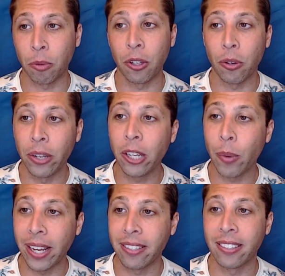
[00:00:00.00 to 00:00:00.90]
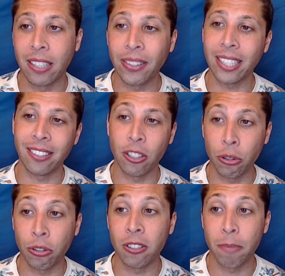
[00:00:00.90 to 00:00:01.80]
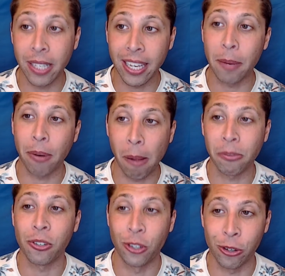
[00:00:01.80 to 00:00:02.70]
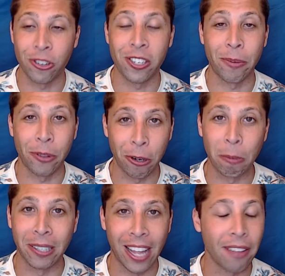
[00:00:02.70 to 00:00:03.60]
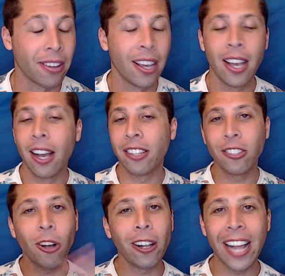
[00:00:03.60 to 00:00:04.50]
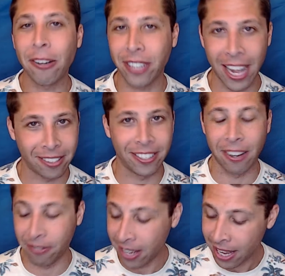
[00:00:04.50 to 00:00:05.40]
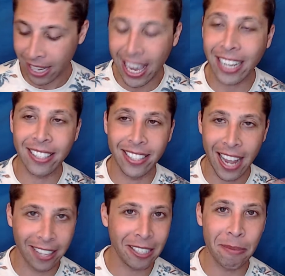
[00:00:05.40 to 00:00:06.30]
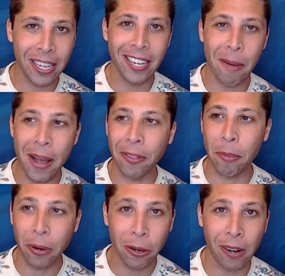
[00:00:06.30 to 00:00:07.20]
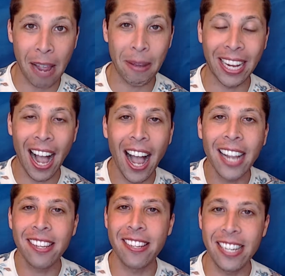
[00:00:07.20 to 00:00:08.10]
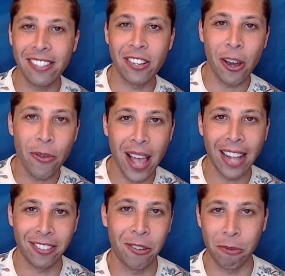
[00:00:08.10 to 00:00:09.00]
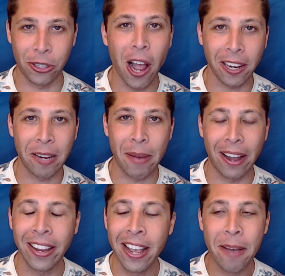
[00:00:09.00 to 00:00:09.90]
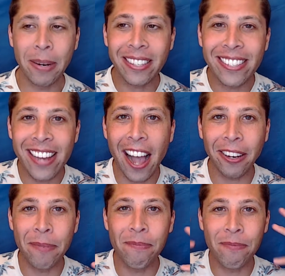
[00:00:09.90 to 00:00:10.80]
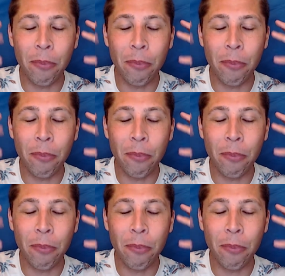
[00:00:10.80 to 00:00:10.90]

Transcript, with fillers: with the unique ways that civic institutions mitigate problems associated with urban life. This is all house cat stuff. Again, it's telling me about the program. I kind of need to know that to know what we're talking about, but it's not in